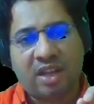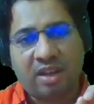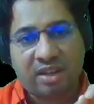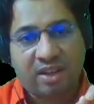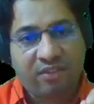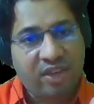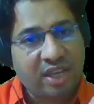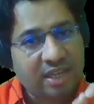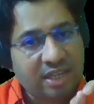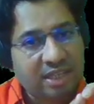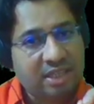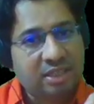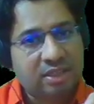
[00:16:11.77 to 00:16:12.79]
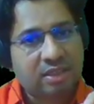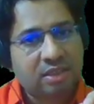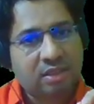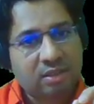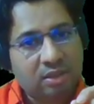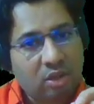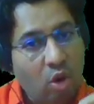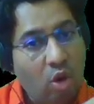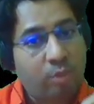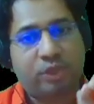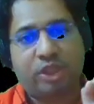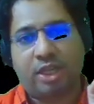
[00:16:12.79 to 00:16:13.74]
Ravi is the
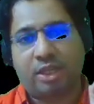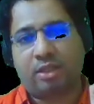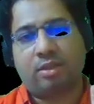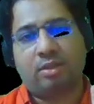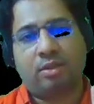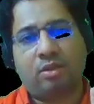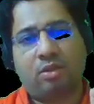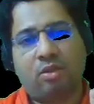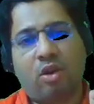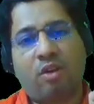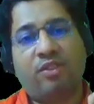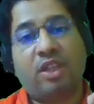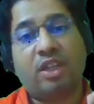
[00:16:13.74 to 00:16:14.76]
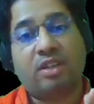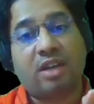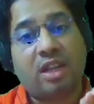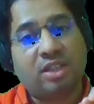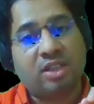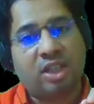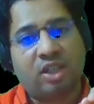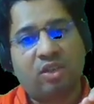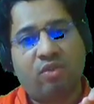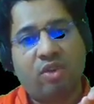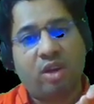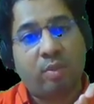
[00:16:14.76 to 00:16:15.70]
object of the
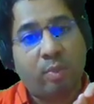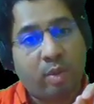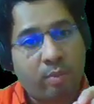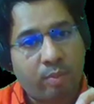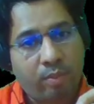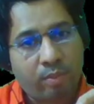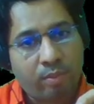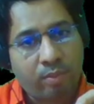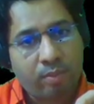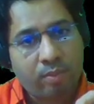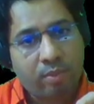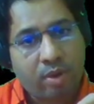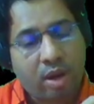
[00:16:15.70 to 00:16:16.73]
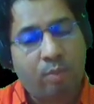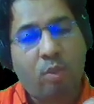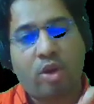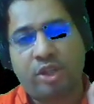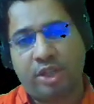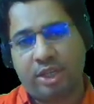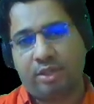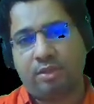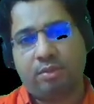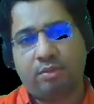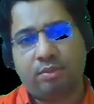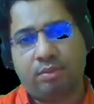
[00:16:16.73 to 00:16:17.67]
transitive verb appointed.
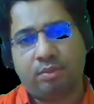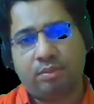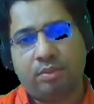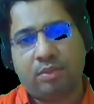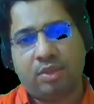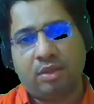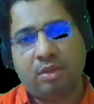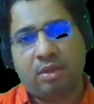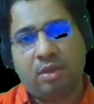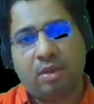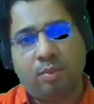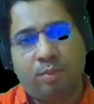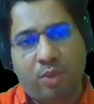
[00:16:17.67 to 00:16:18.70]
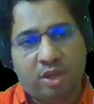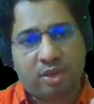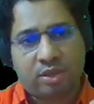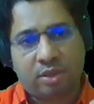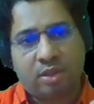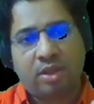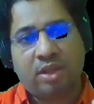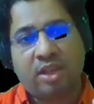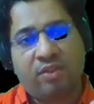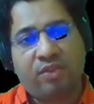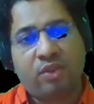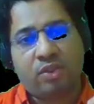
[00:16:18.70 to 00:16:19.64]
But
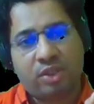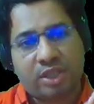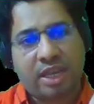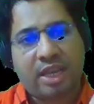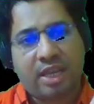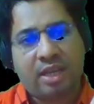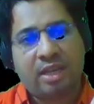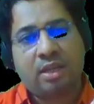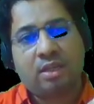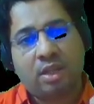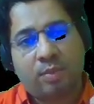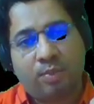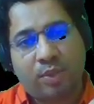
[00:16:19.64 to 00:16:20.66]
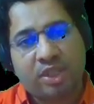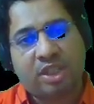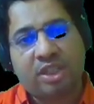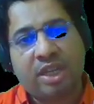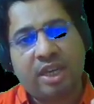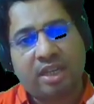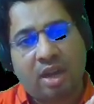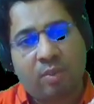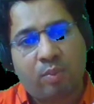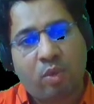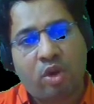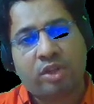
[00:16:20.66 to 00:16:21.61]
if you say the president
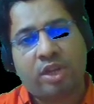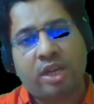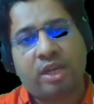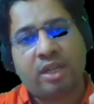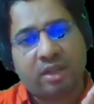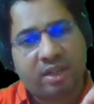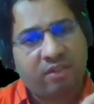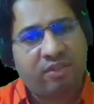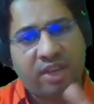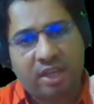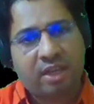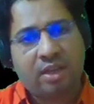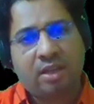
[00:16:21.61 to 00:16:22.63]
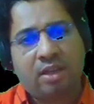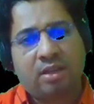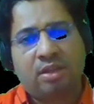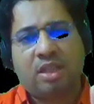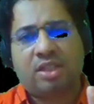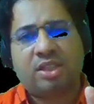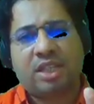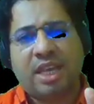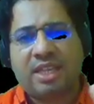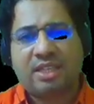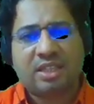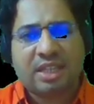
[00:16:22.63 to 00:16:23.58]
appointed Ravi, the
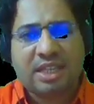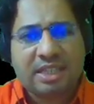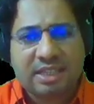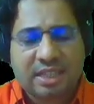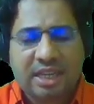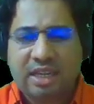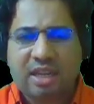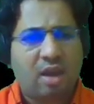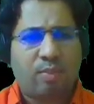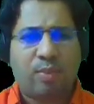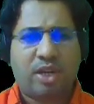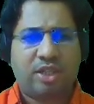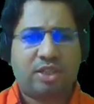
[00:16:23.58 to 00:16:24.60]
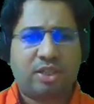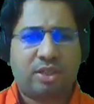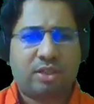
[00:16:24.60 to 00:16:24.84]
sense is incomplete.